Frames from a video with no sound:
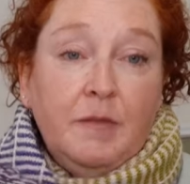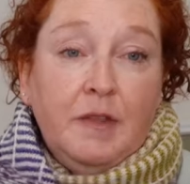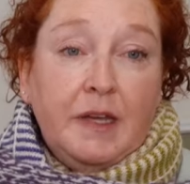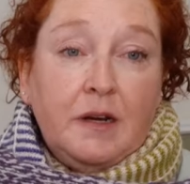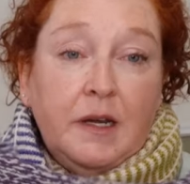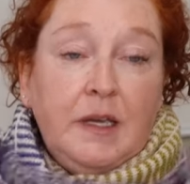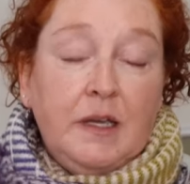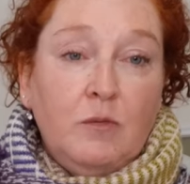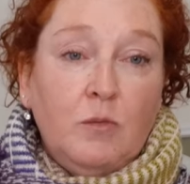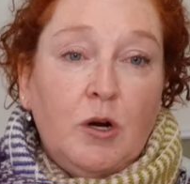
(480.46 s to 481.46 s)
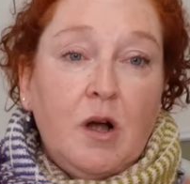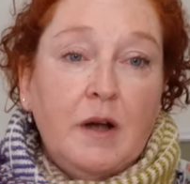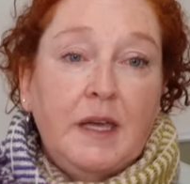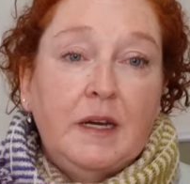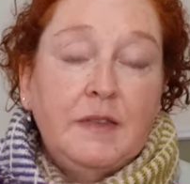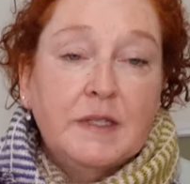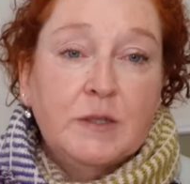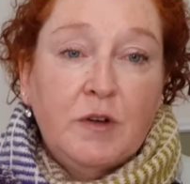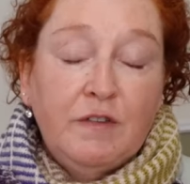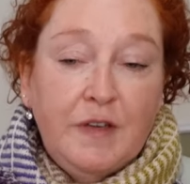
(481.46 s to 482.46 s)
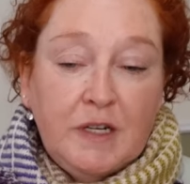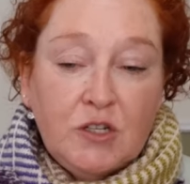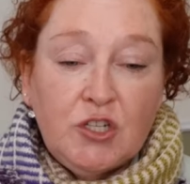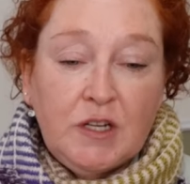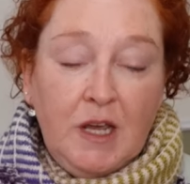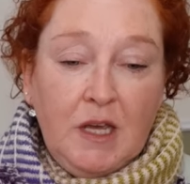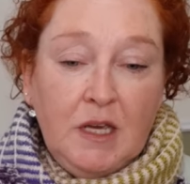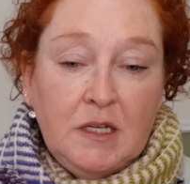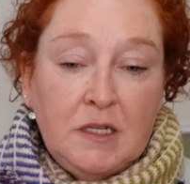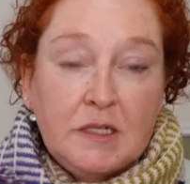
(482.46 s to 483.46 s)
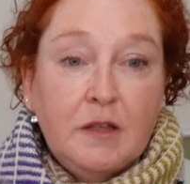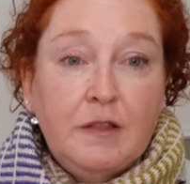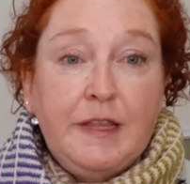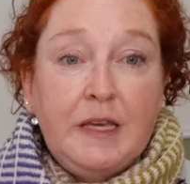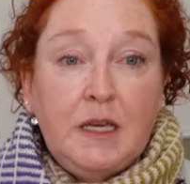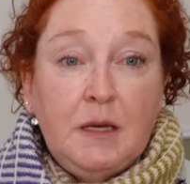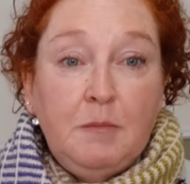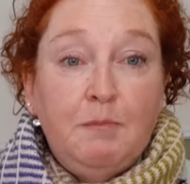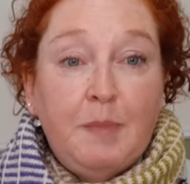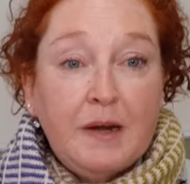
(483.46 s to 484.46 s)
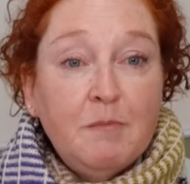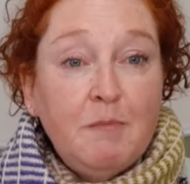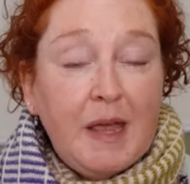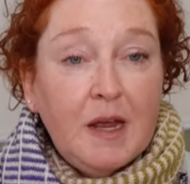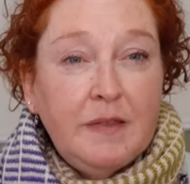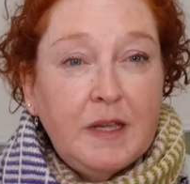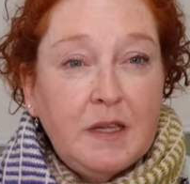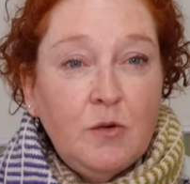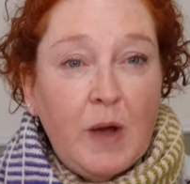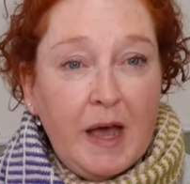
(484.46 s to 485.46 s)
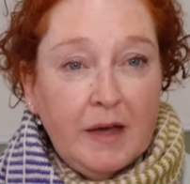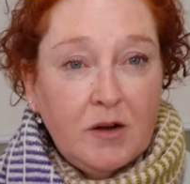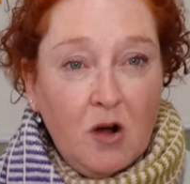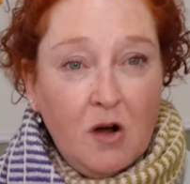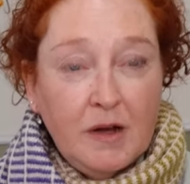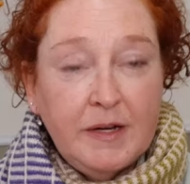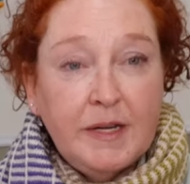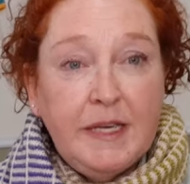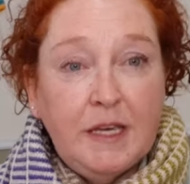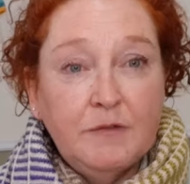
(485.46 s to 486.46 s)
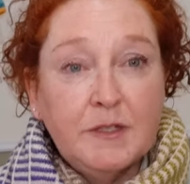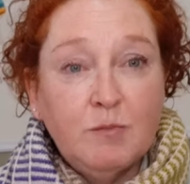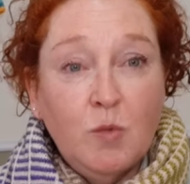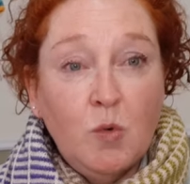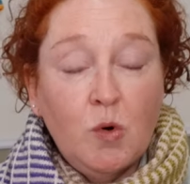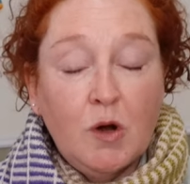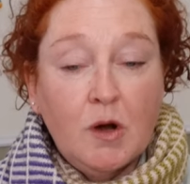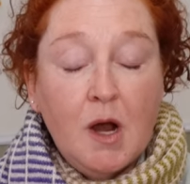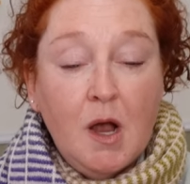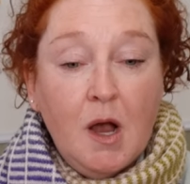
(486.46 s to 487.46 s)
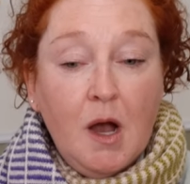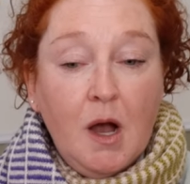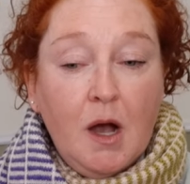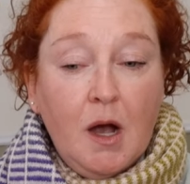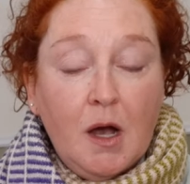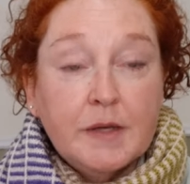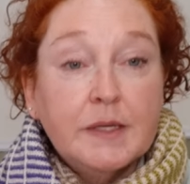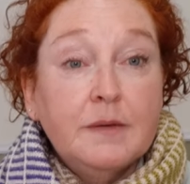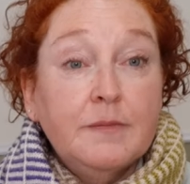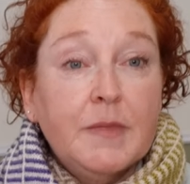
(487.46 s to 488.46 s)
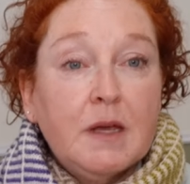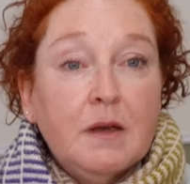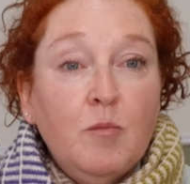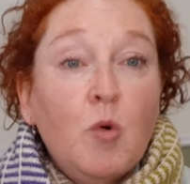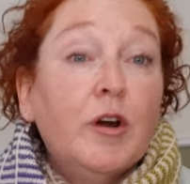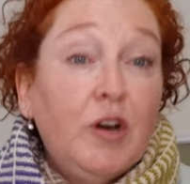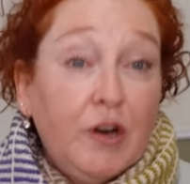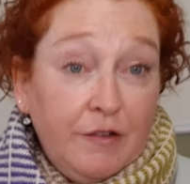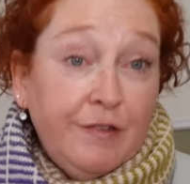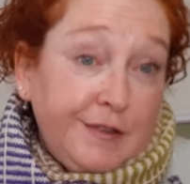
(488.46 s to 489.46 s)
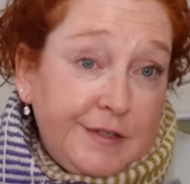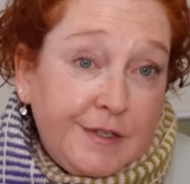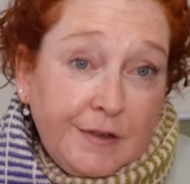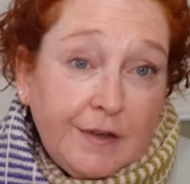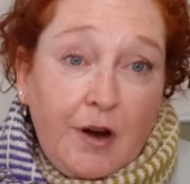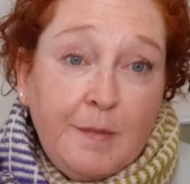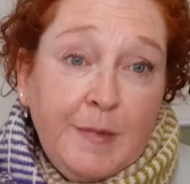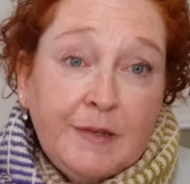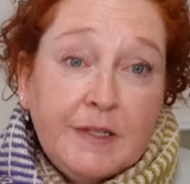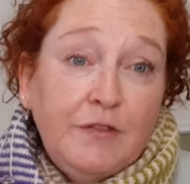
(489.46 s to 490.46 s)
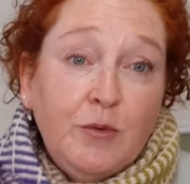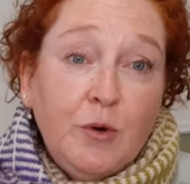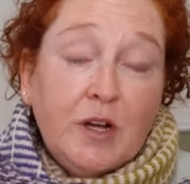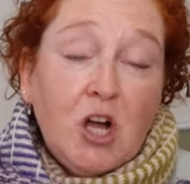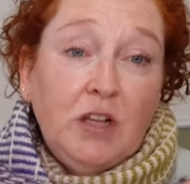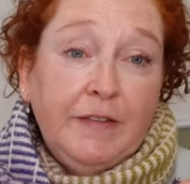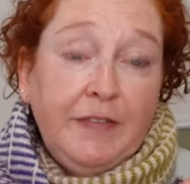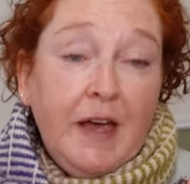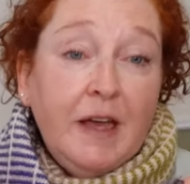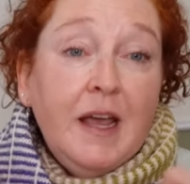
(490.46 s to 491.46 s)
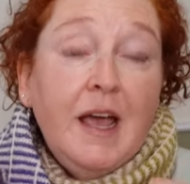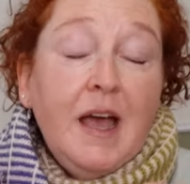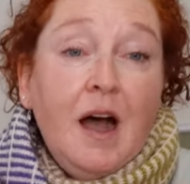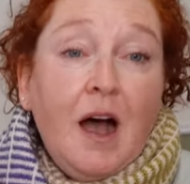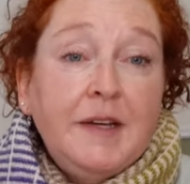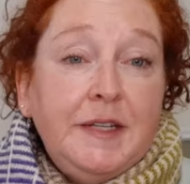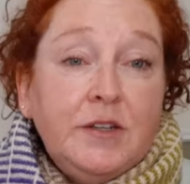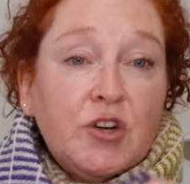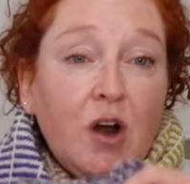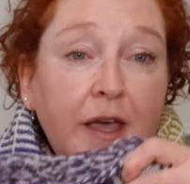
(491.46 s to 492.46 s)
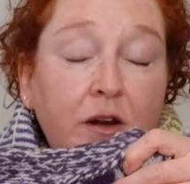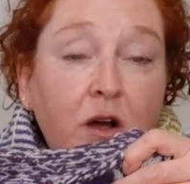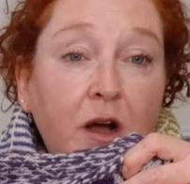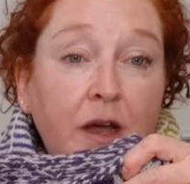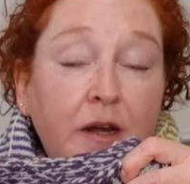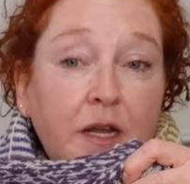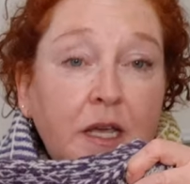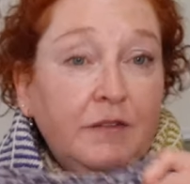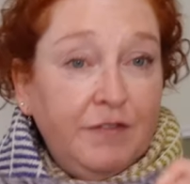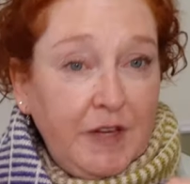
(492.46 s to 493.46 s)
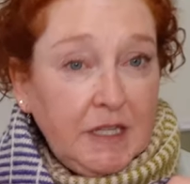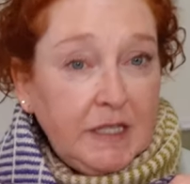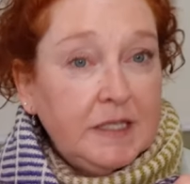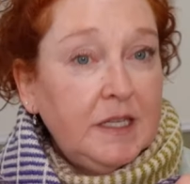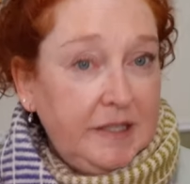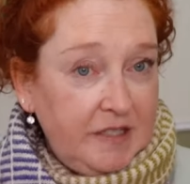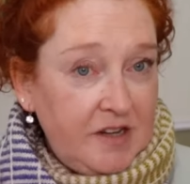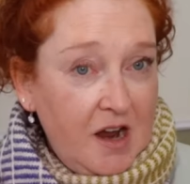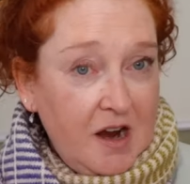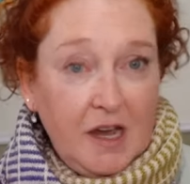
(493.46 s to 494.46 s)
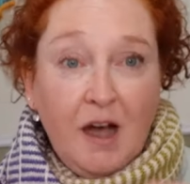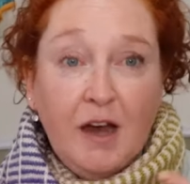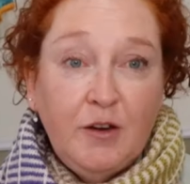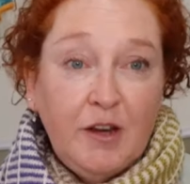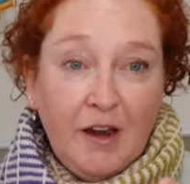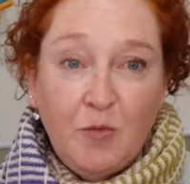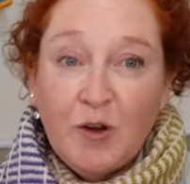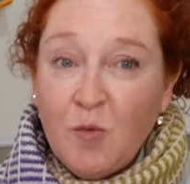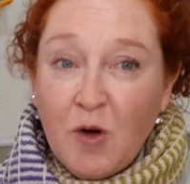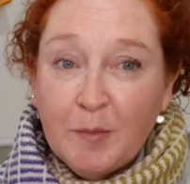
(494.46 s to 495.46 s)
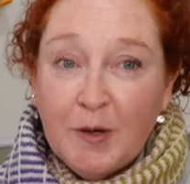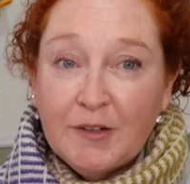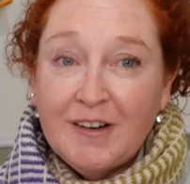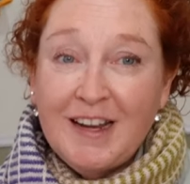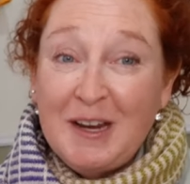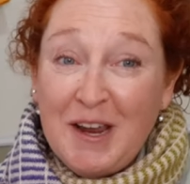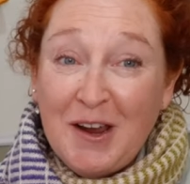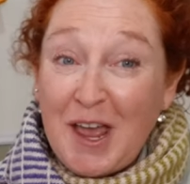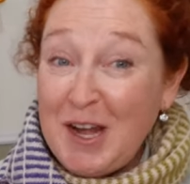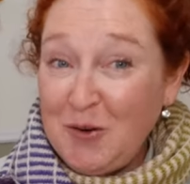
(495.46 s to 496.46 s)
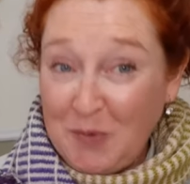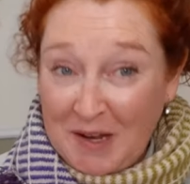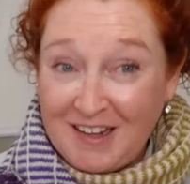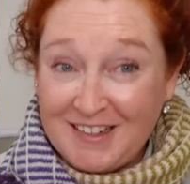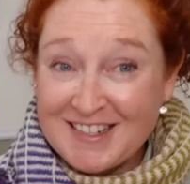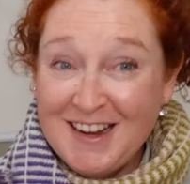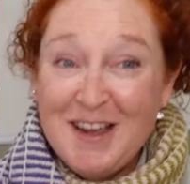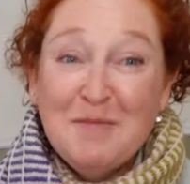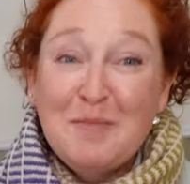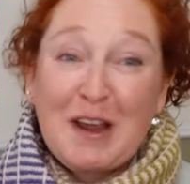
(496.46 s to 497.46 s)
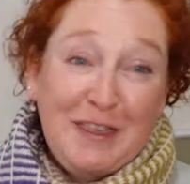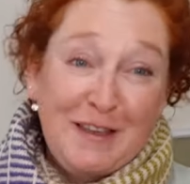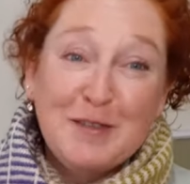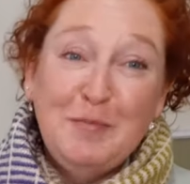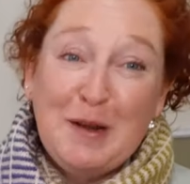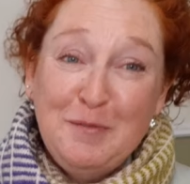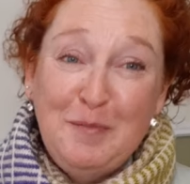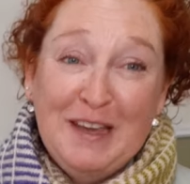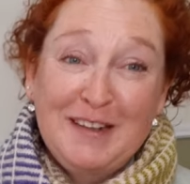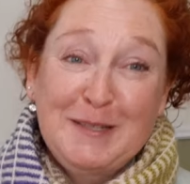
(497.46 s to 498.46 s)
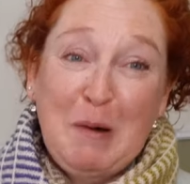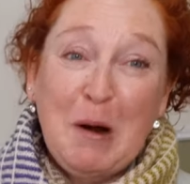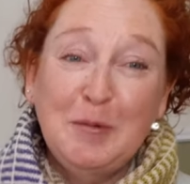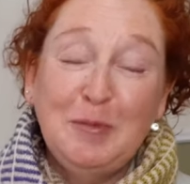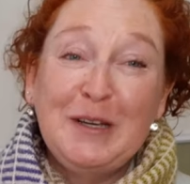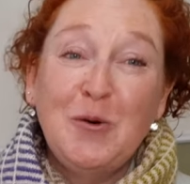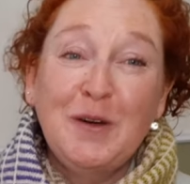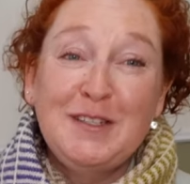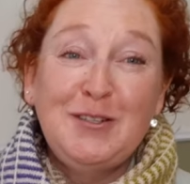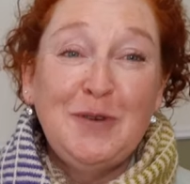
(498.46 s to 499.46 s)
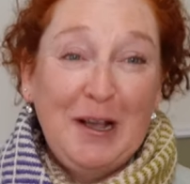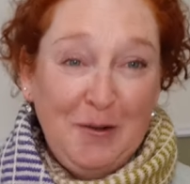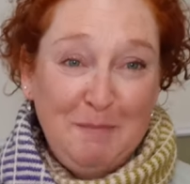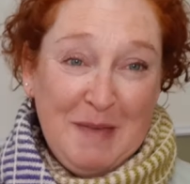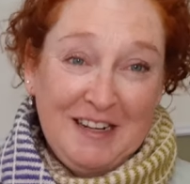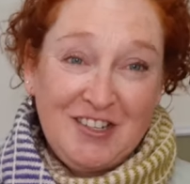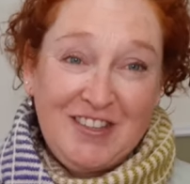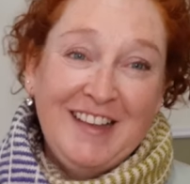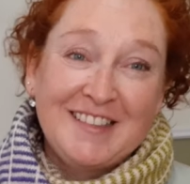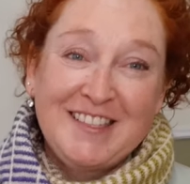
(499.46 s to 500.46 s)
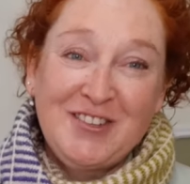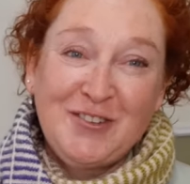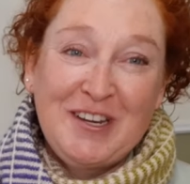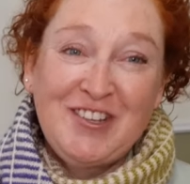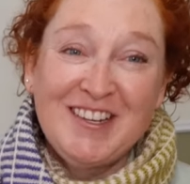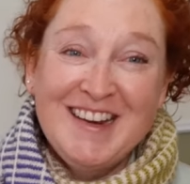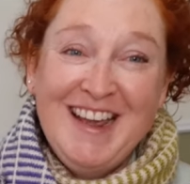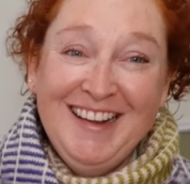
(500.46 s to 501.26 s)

then I can work on getting this one finished. And the button band that you add on gives more girth to the garment, if you want to call it that. I did try it on. It fits. It's snug. I wouldn't want to put on any weight, but I think the button band is probably going to help manage that situation.